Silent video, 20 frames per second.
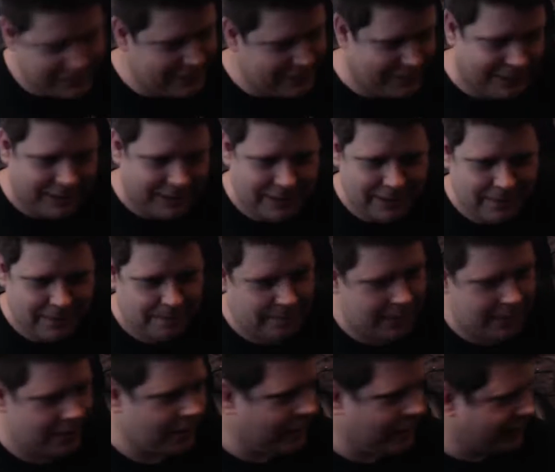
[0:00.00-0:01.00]
But
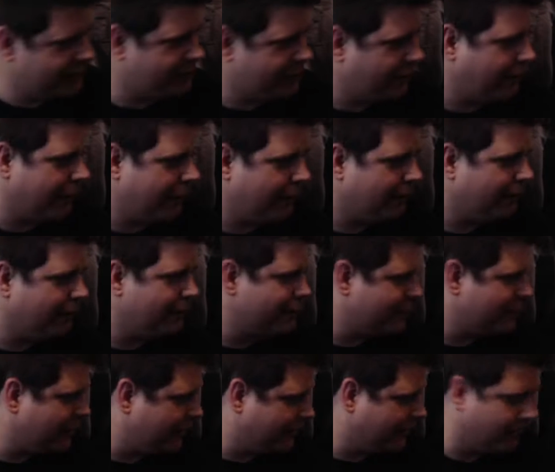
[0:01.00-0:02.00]
the extra Michael one's
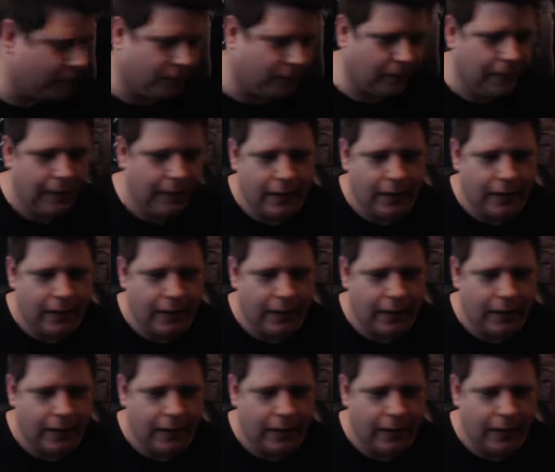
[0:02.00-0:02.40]
kind of cool.